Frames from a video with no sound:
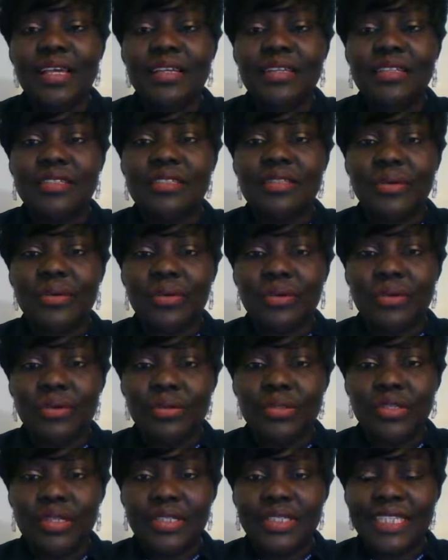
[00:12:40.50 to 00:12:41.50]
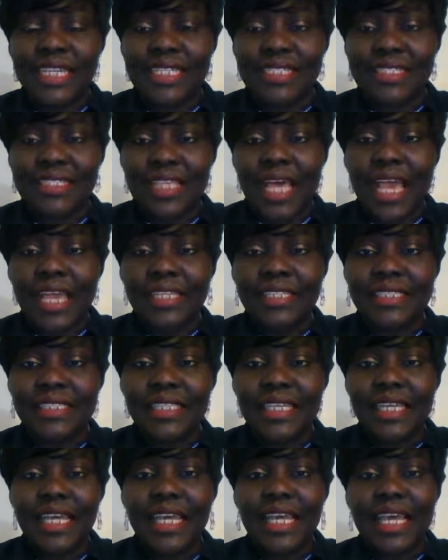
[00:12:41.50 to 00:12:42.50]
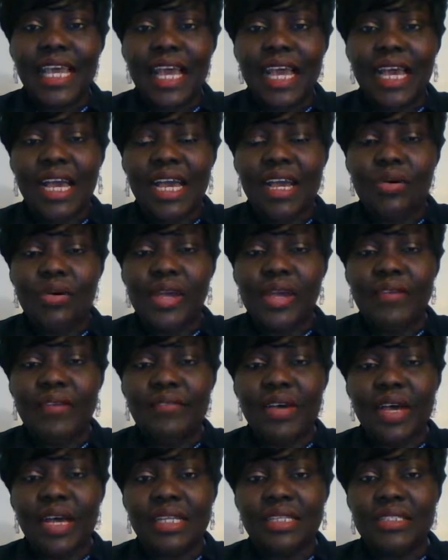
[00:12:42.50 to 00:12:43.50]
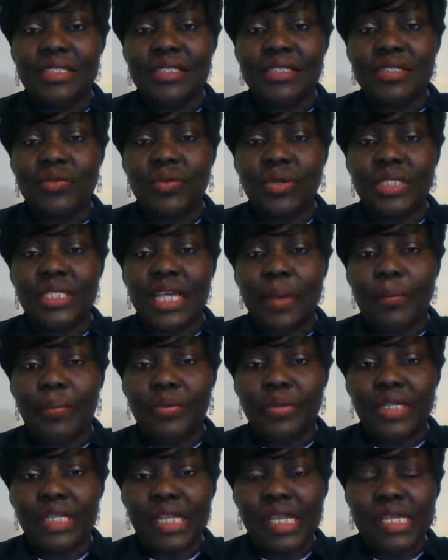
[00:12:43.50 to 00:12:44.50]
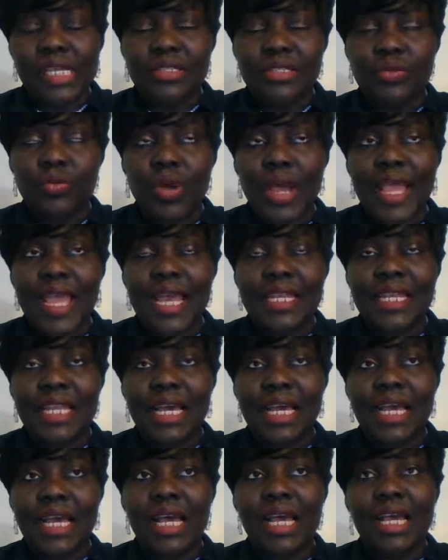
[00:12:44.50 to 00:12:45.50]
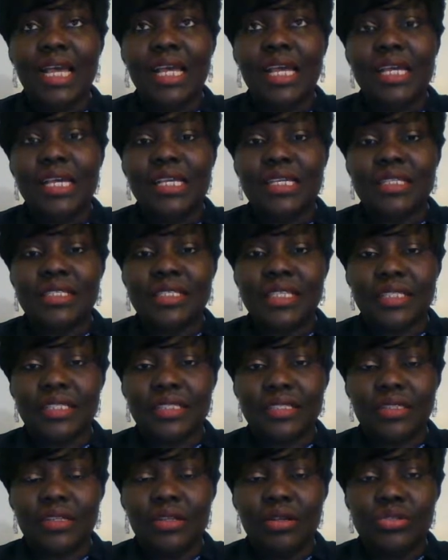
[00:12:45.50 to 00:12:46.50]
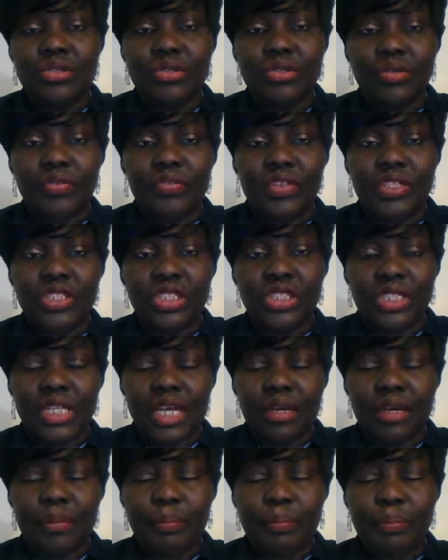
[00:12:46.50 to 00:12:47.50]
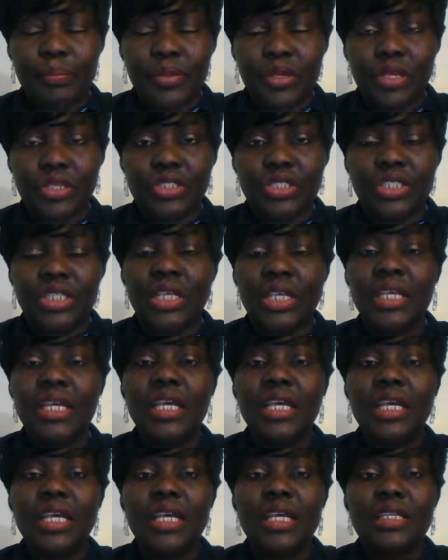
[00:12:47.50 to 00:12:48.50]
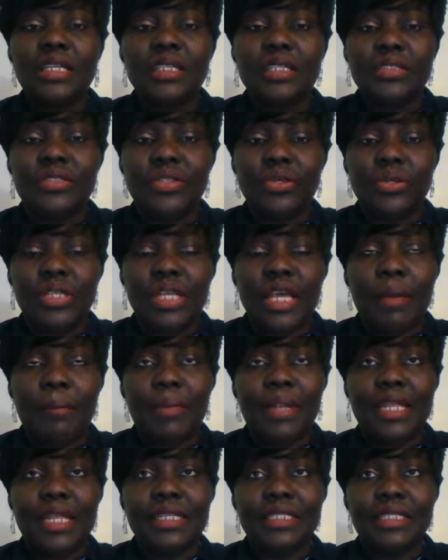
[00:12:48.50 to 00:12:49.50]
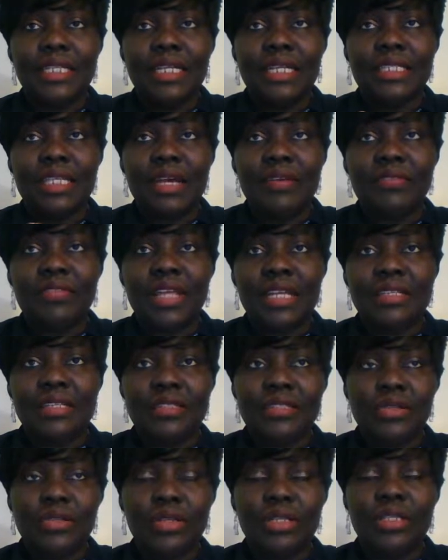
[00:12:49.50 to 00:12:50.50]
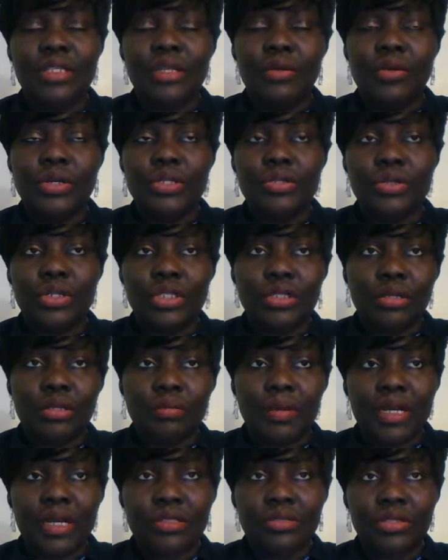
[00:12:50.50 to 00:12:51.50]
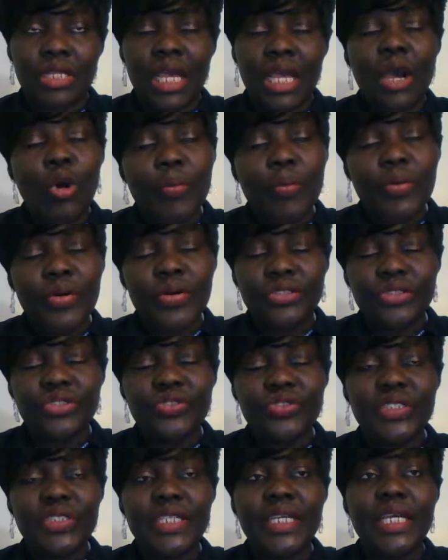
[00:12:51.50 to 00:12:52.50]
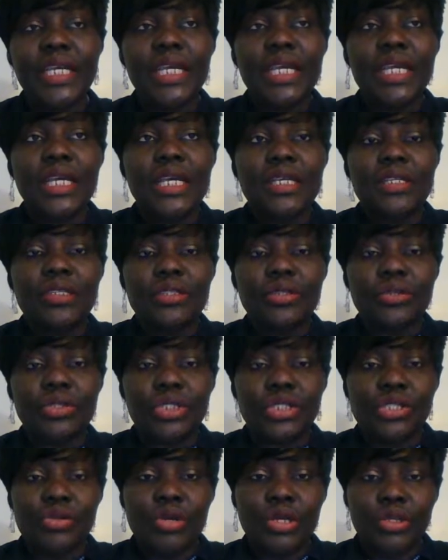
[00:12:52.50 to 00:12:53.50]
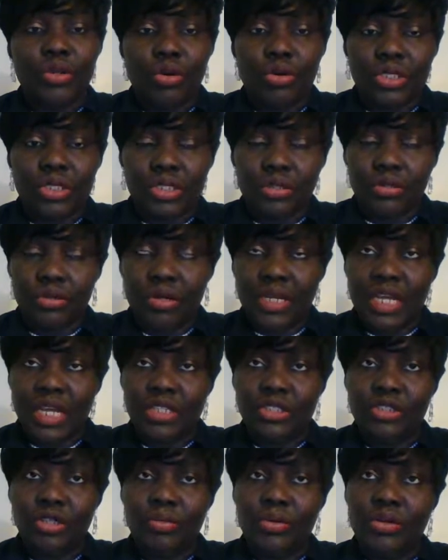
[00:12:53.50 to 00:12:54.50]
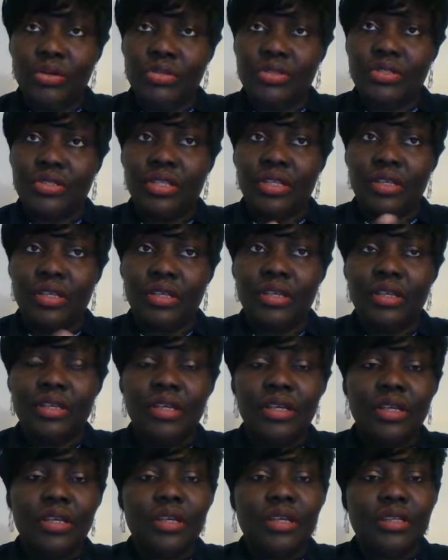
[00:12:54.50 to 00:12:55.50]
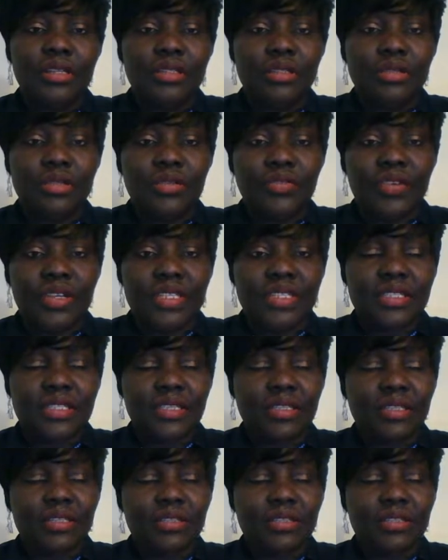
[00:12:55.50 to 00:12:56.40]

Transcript: So good on that side. However, this is what happened next. While Ada is getting close to finishing her PhD, so they are planning that after the study, they're going to return back to their own country. So she's going to continue on her job because the university